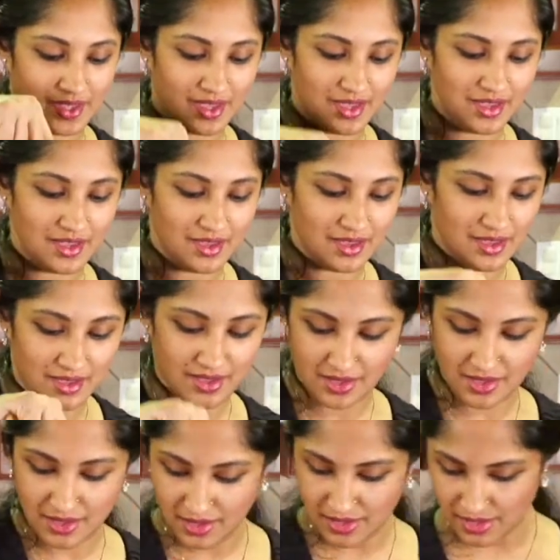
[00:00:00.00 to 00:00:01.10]
Okay,
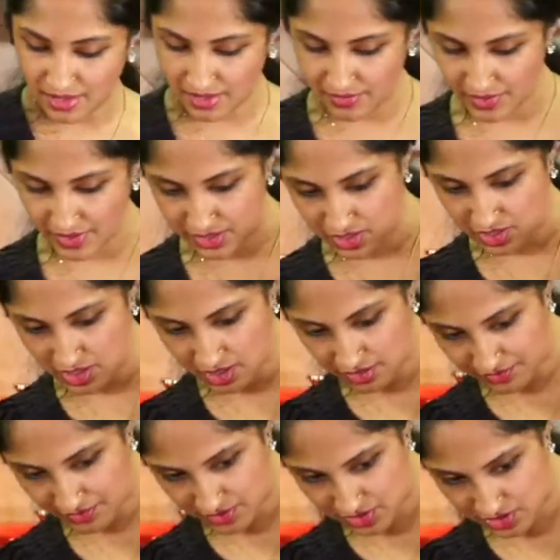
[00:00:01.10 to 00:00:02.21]
we're going to turn
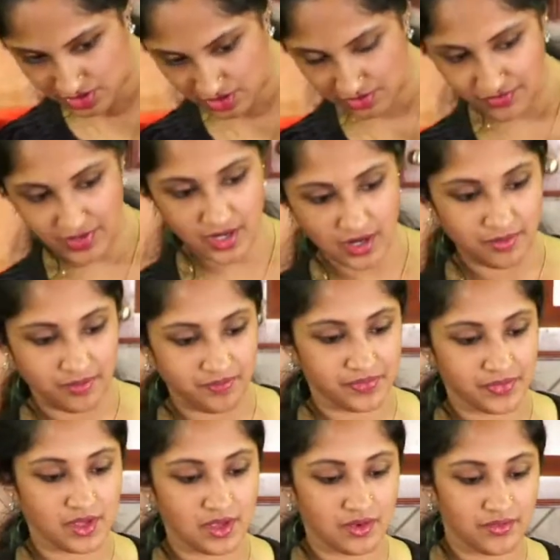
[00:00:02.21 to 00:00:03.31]
off our stove here.
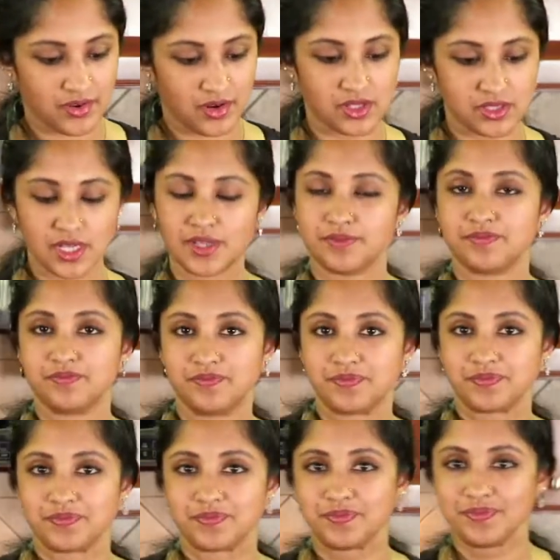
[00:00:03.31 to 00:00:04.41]
We're all done.
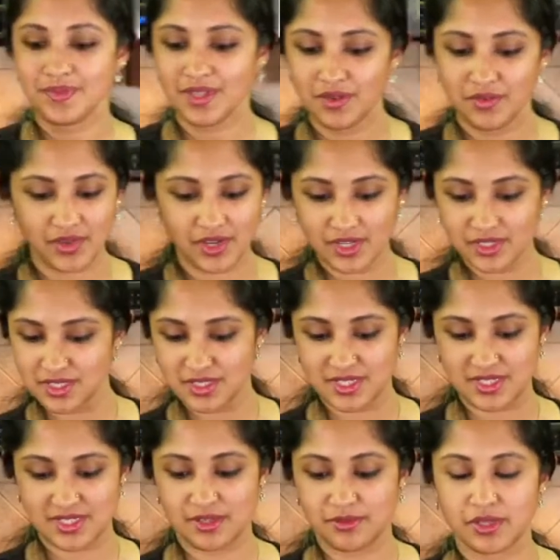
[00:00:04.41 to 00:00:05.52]
We're going to
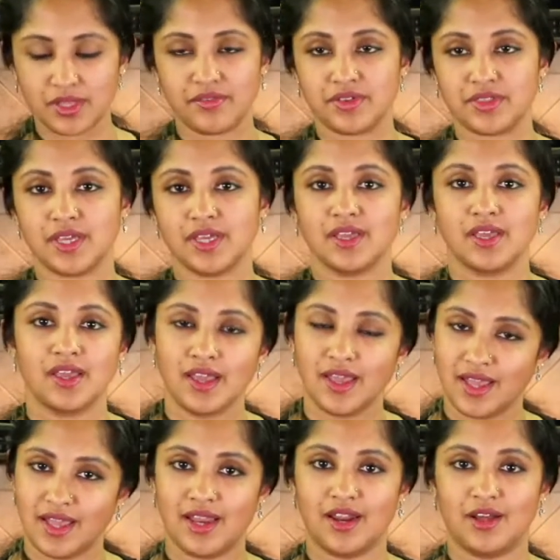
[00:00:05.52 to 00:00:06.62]
disassemble everything,
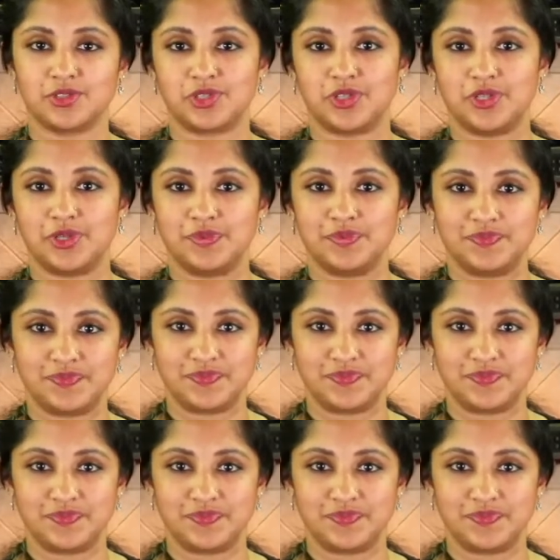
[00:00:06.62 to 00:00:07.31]
and I'll show you.